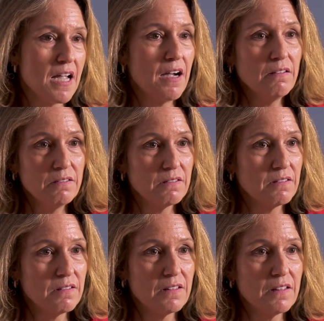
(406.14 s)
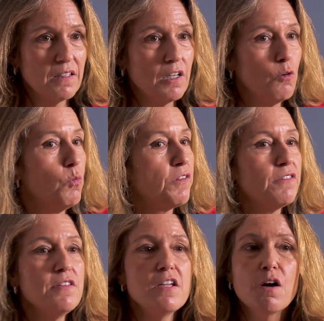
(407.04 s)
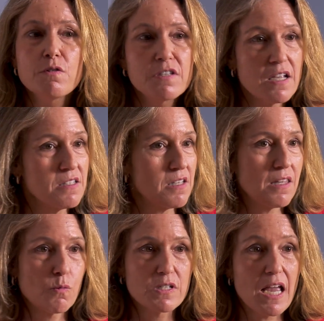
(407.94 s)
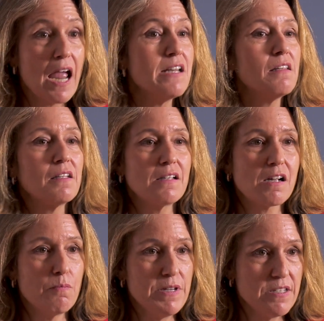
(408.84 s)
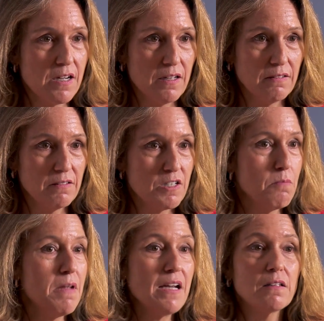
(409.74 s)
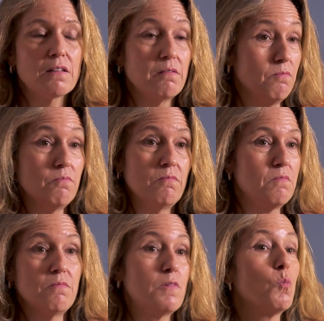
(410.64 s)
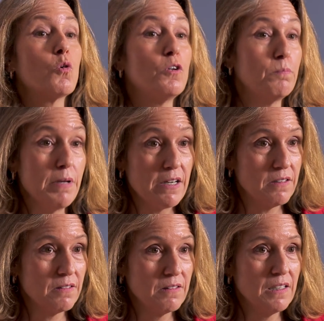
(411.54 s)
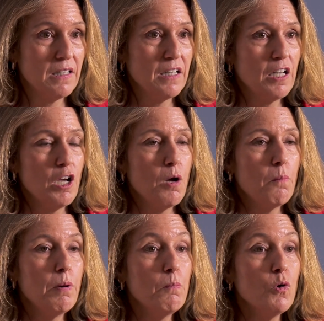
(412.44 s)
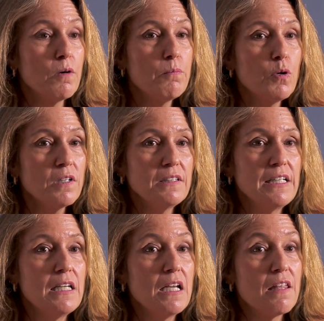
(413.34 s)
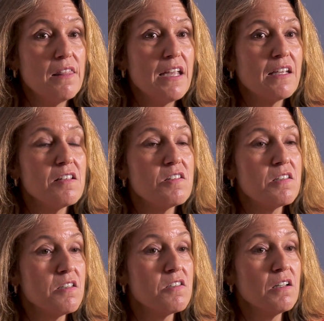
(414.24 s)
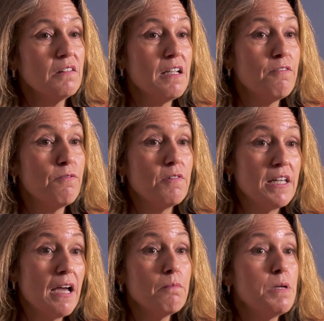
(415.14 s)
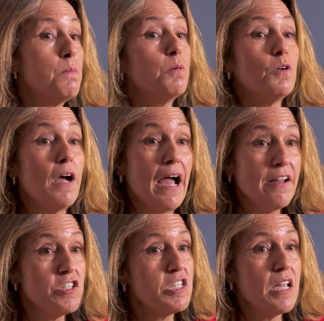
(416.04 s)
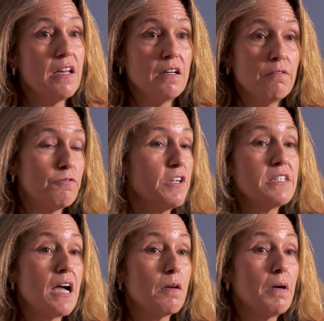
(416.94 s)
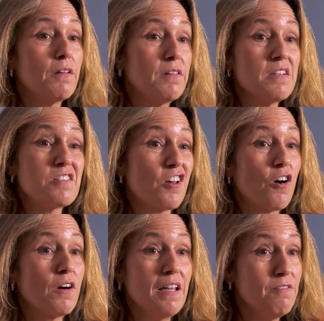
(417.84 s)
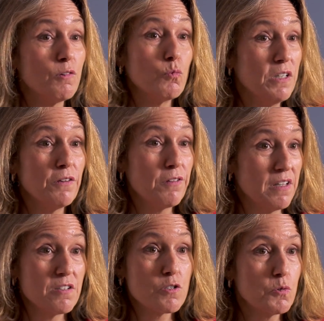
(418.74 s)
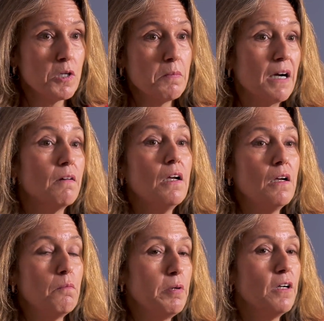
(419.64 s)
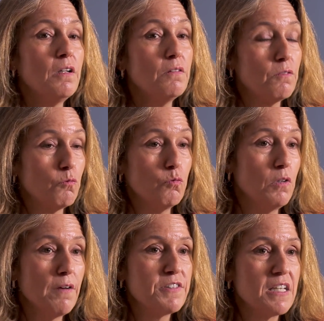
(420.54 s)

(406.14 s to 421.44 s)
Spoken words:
out with no sense that there was anything that could be done to make the world better. But more importantly, they consistently get people agitated and freaked out about things that aren't even real things to worry about. Bill loved